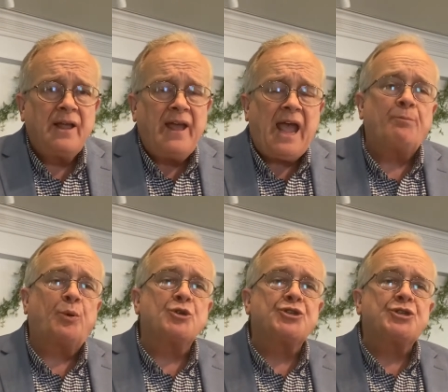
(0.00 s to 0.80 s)
And
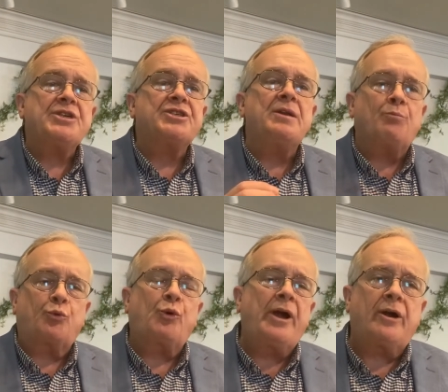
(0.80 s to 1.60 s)
persistent
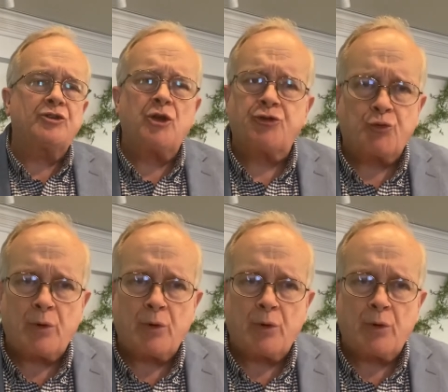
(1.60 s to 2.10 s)
prayer just